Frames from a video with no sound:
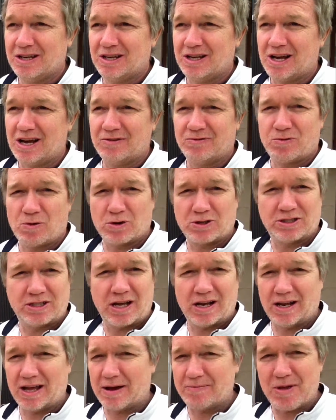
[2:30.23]

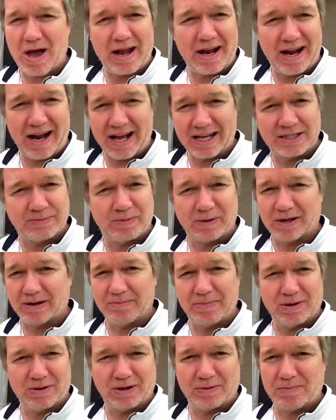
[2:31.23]
Unfortunately, I'm not an expert at
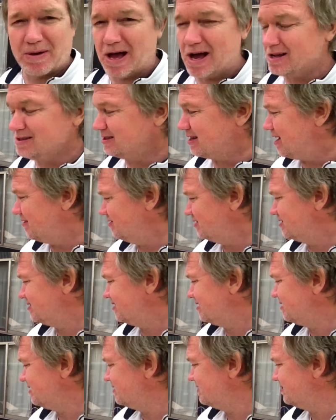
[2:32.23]
building ponds,
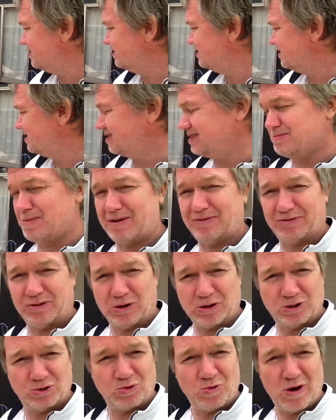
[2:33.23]
obviously. This is my
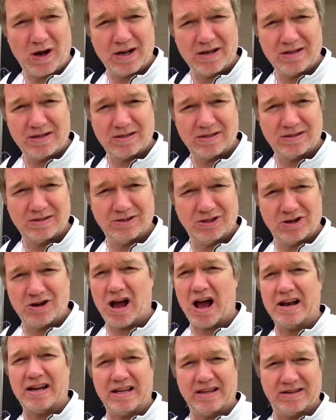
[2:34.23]
first one. You're
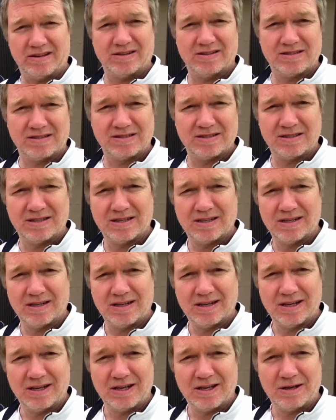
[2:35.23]
not either.
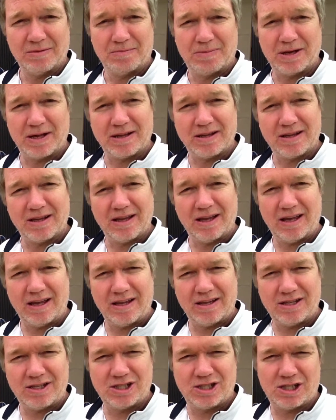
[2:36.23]
But
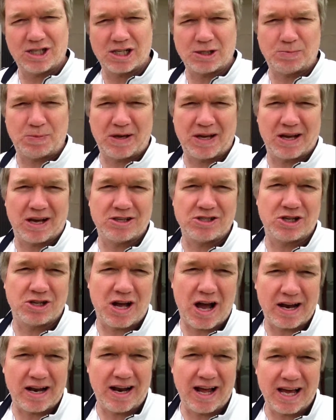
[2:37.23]
just because you're
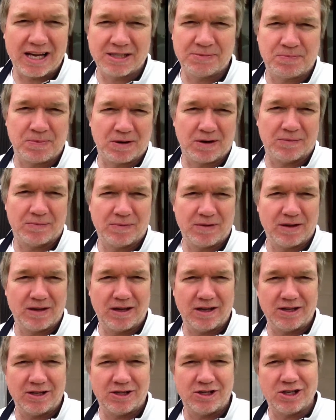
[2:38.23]
not an expert
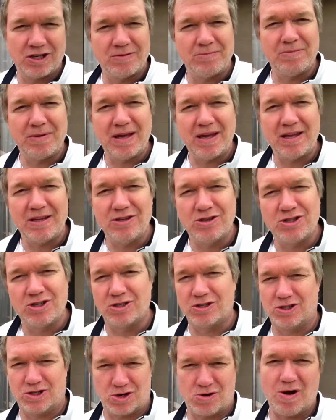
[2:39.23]
shouldn't mean you
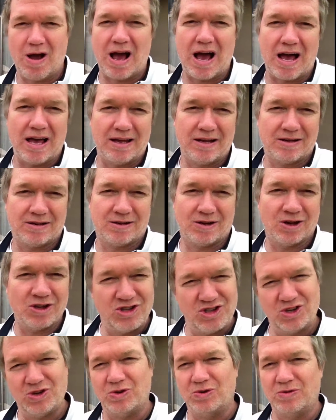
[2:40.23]
shouldn't try or
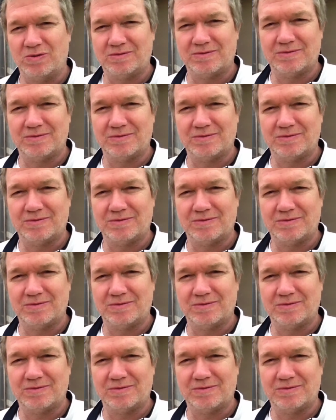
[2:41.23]
do.